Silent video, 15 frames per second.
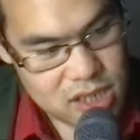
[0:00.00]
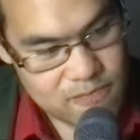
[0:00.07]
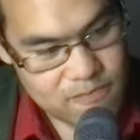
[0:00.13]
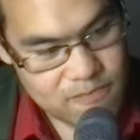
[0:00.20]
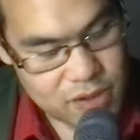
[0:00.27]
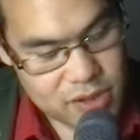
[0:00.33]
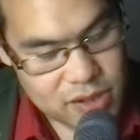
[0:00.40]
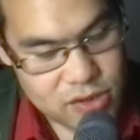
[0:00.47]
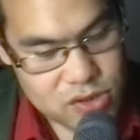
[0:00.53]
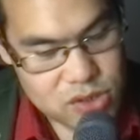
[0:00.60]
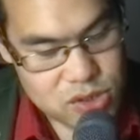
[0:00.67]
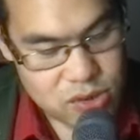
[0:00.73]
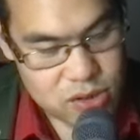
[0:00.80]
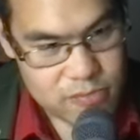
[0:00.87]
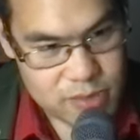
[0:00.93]
but there's
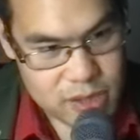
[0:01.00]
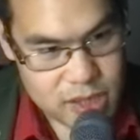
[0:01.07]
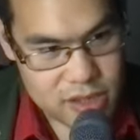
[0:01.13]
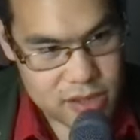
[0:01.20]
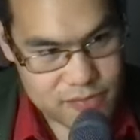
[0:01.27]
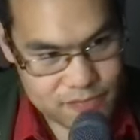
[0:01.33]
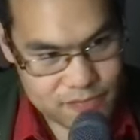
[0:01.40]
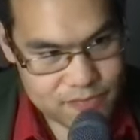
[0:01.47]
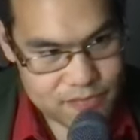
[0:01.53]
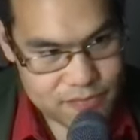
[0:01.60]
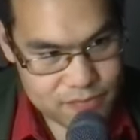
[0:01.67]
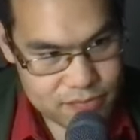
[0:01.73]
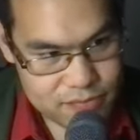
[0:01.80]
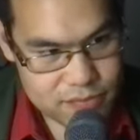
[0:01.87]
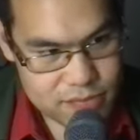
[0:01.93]
going to be,
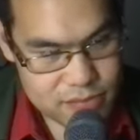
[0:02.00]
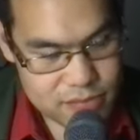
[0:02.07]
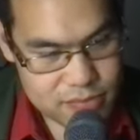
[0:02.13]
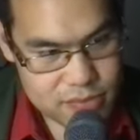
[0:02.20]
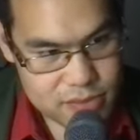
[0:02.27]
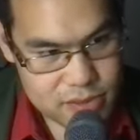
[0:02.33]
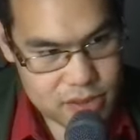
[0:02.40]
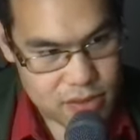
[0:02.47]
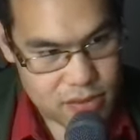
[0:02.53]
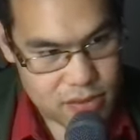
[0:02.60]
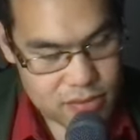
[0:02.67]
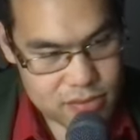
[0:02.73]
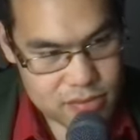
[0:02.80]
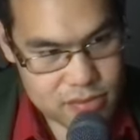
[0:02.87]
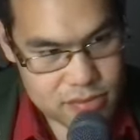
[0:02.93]
you know,